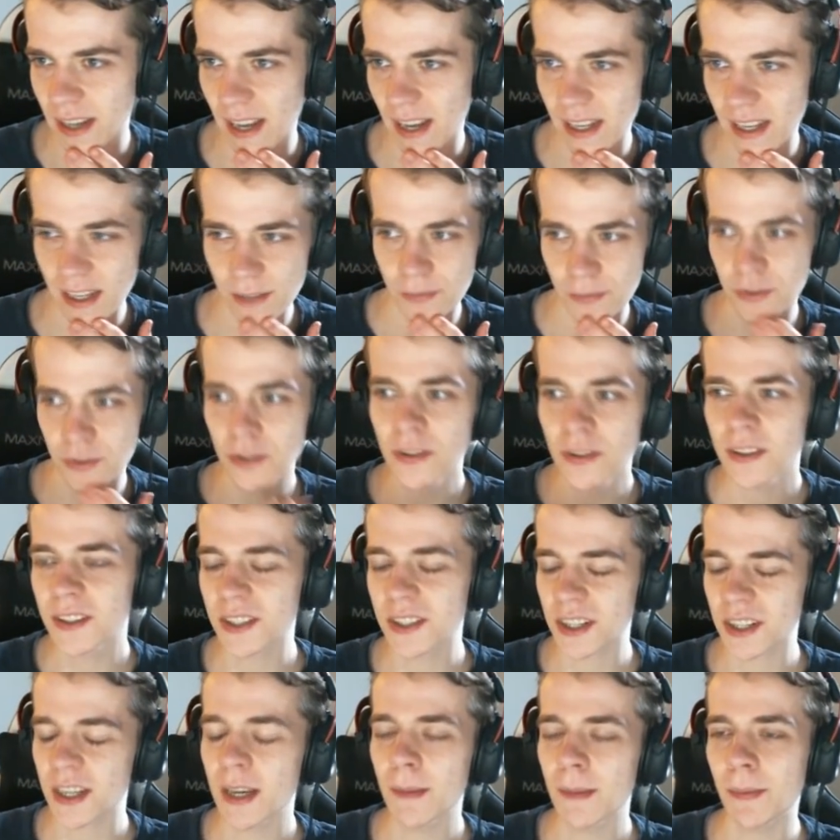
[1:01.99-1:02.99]
and if you
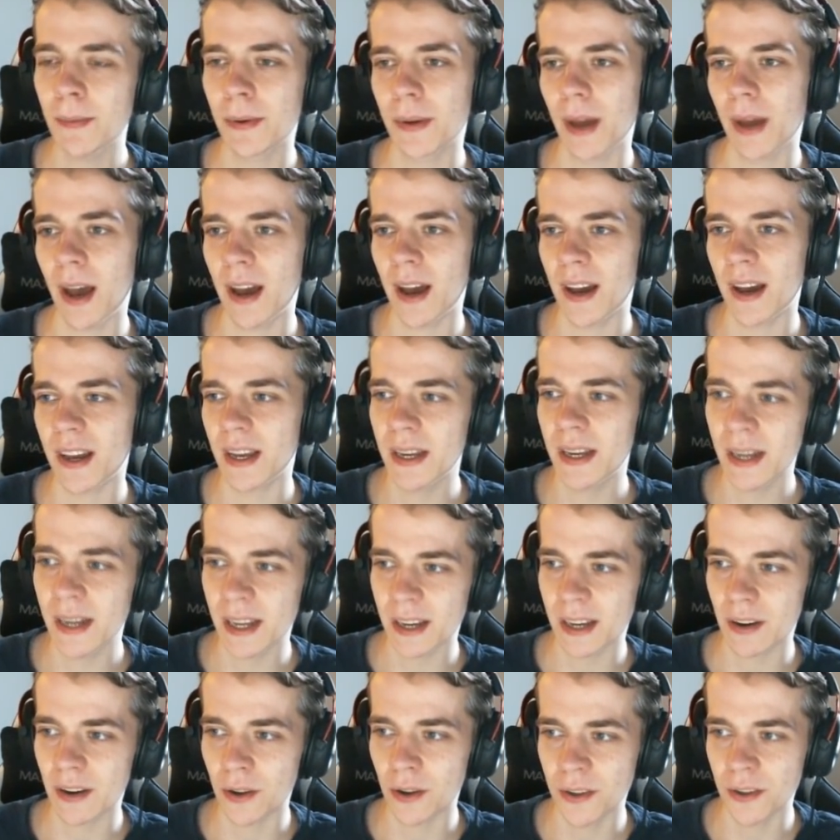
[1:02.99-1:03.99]
just keep
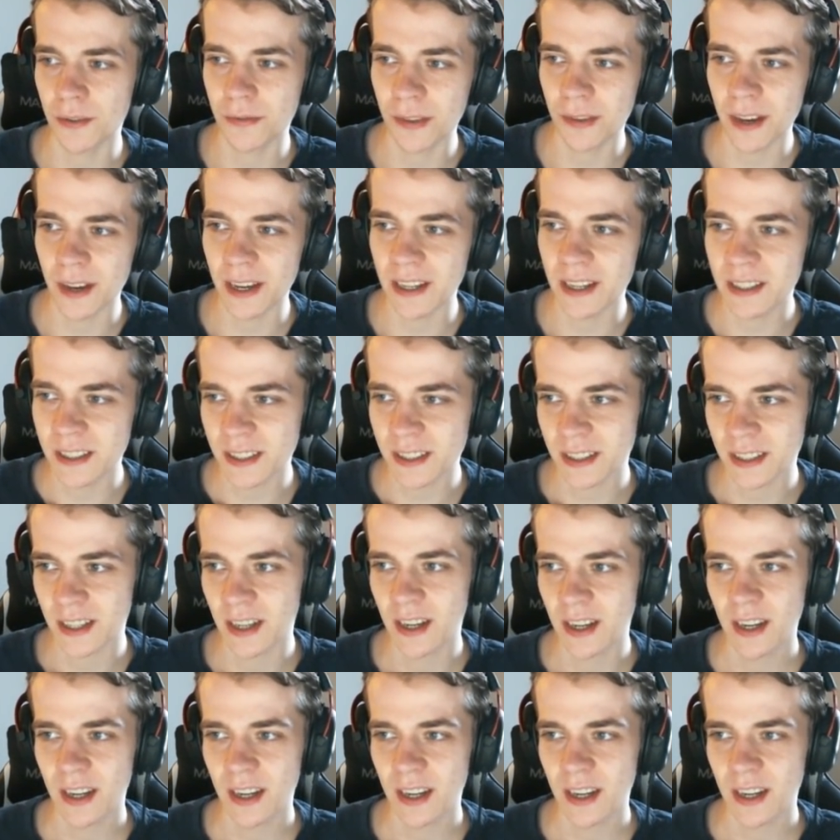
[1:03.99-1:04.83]
hitting on the face,